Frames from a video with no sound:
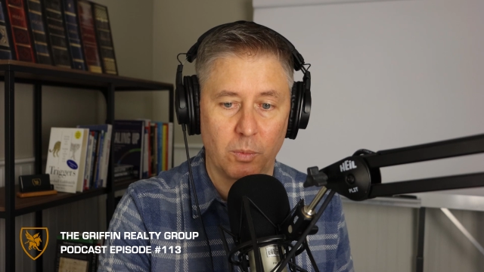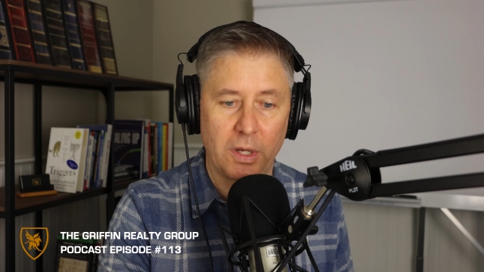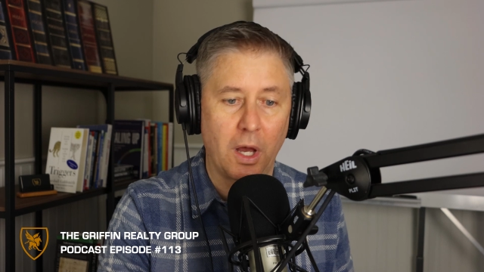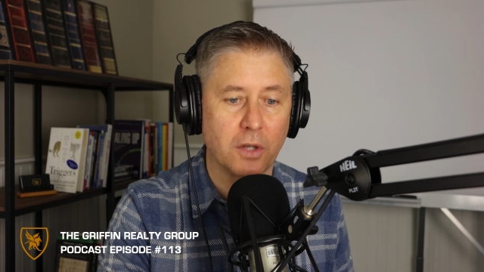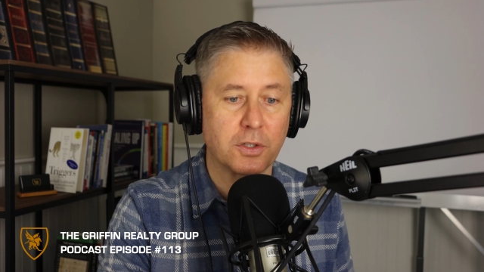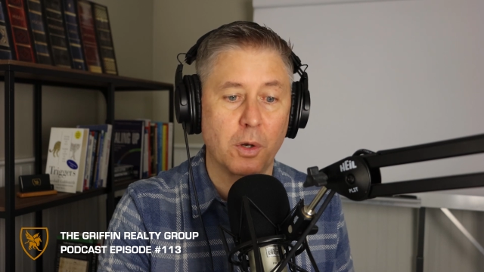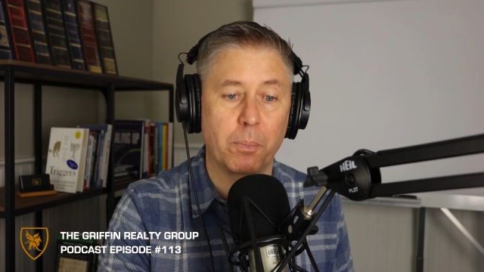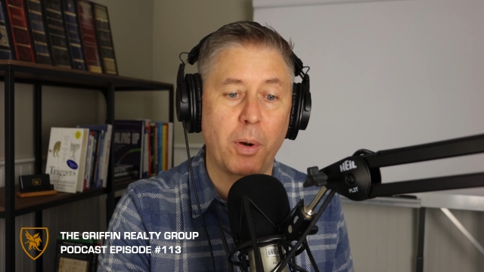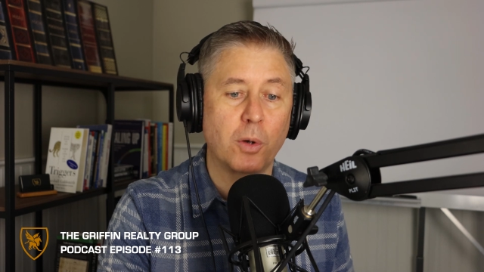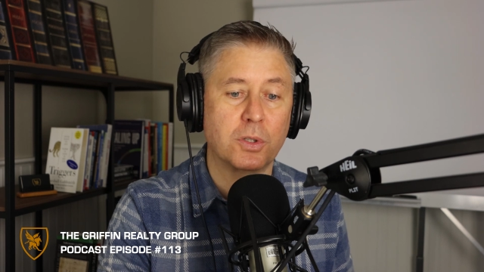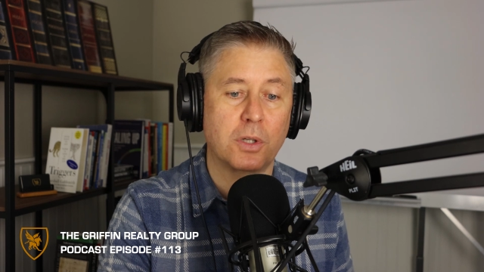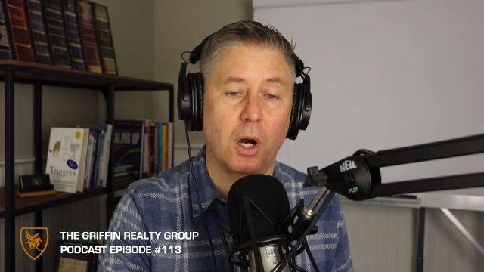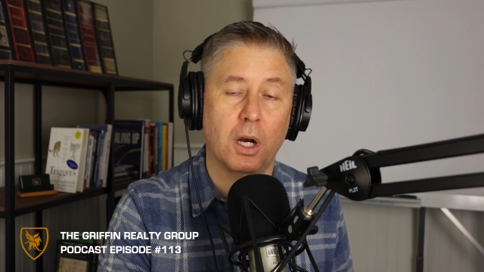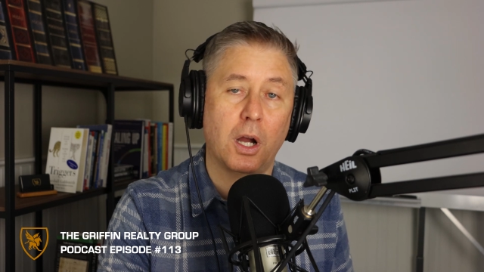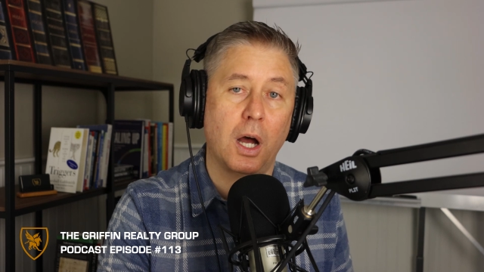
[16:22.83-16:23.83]
We also
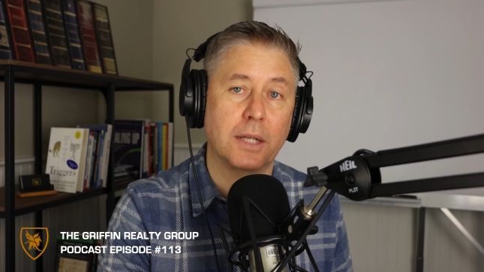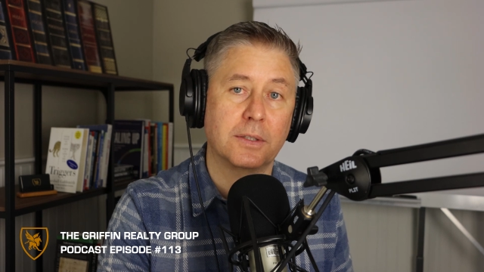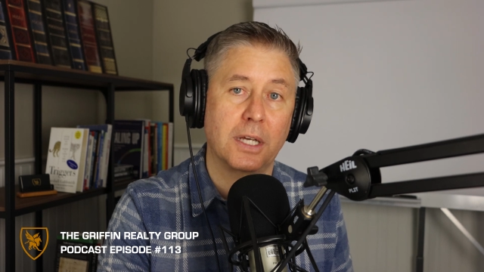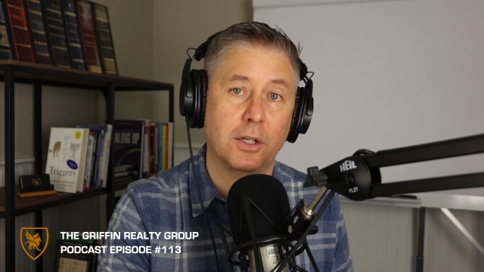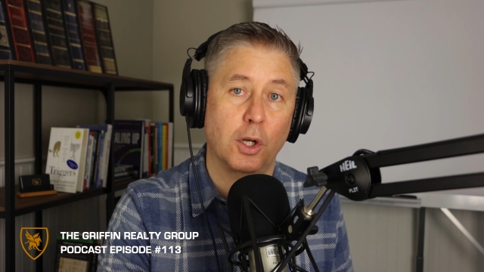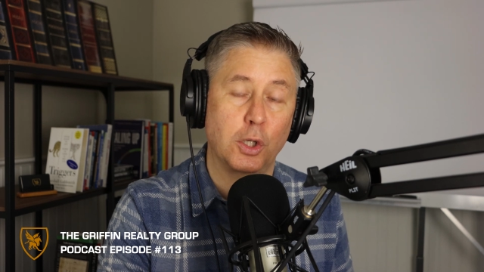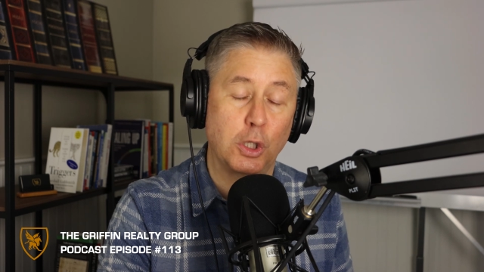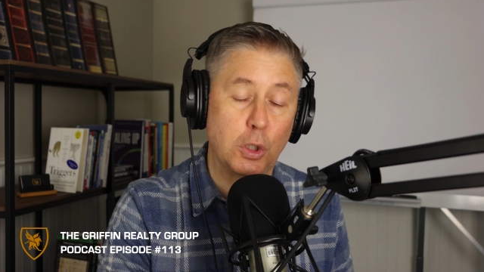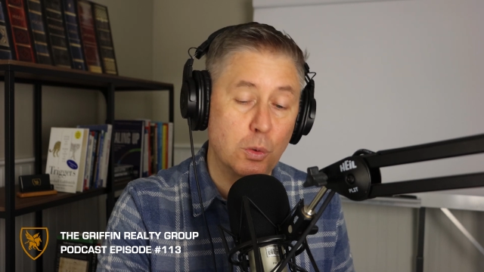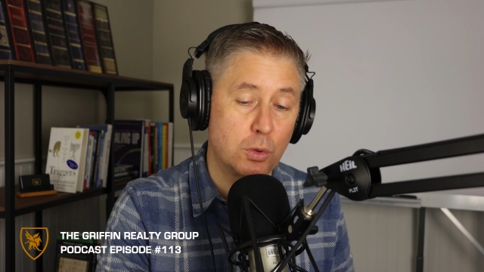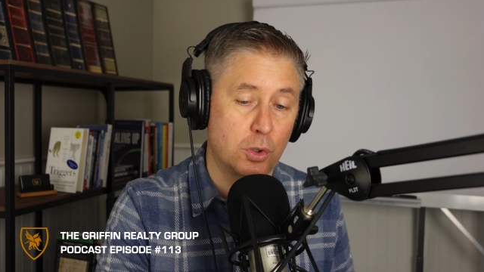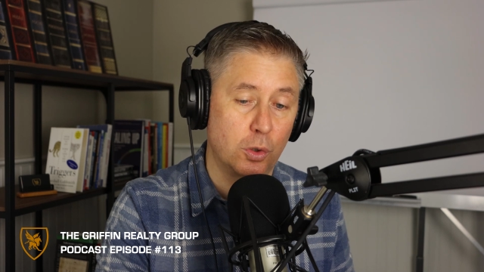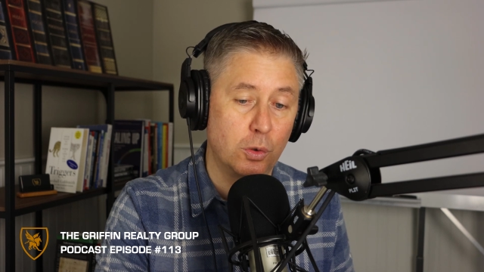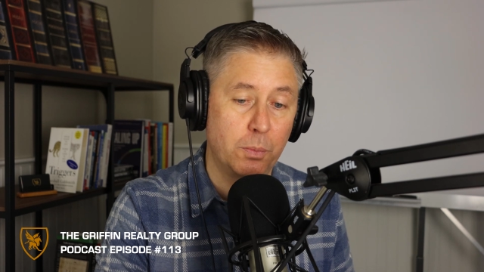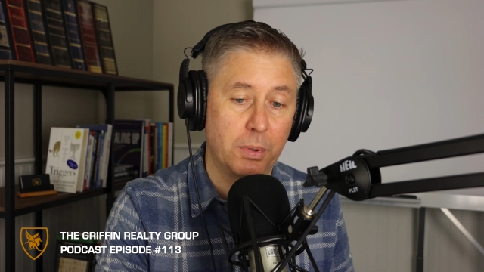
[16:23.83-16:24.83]
post our content on
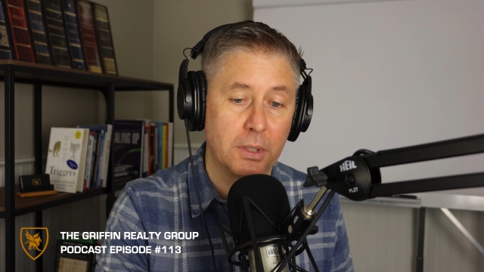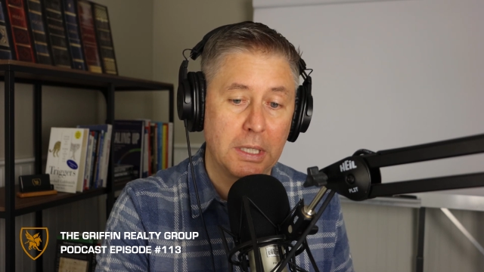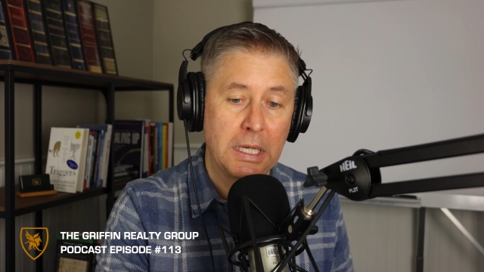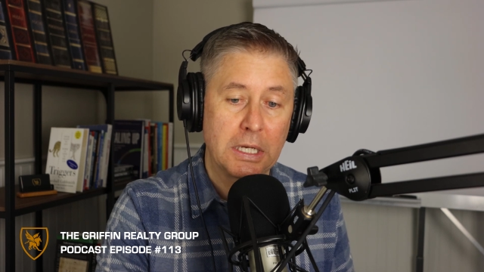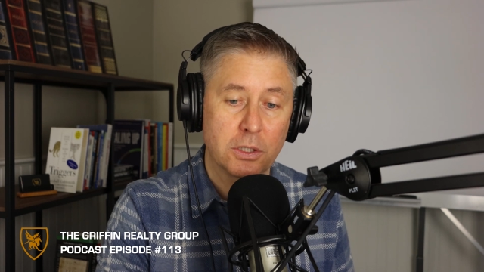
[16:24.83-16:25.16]
YouTube,